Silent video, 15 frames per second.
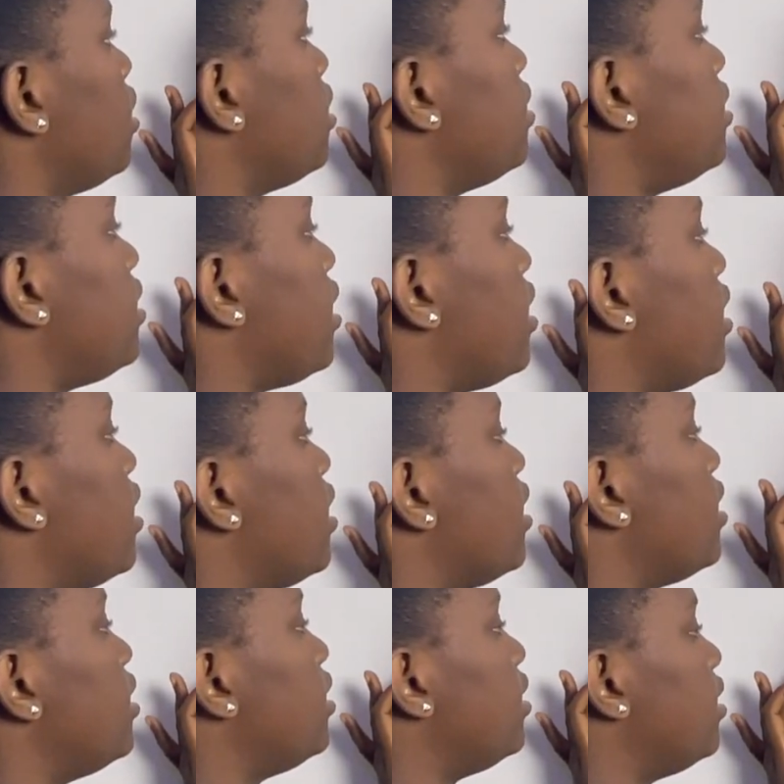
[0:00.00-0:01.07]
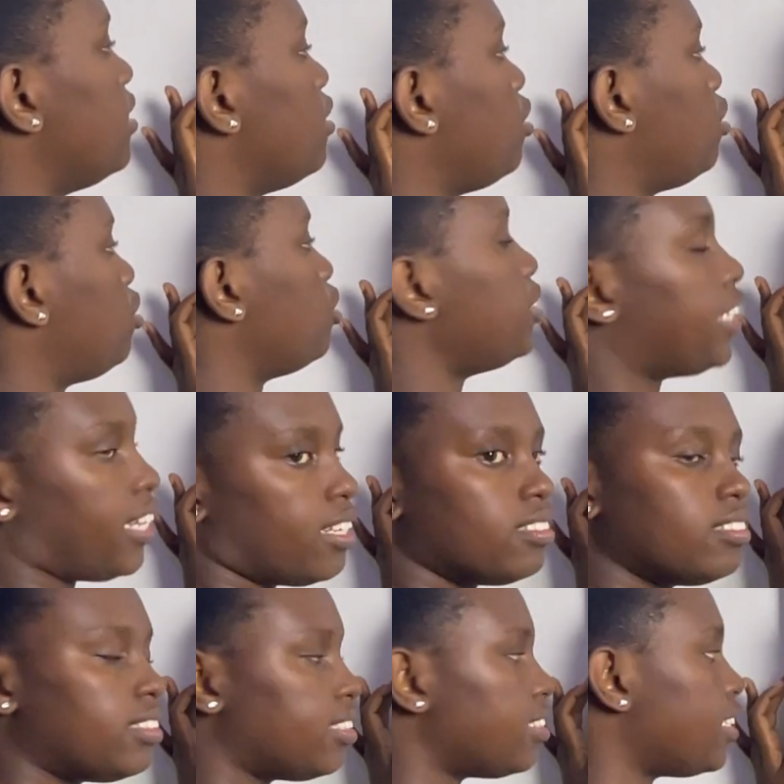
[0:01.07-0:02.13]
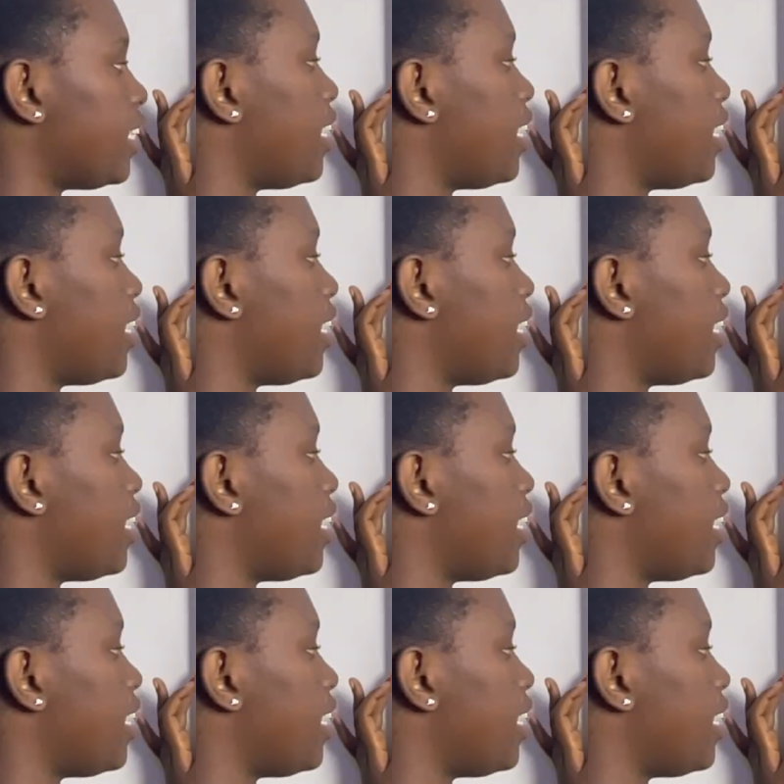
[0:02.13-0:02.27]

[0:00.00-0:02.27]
the students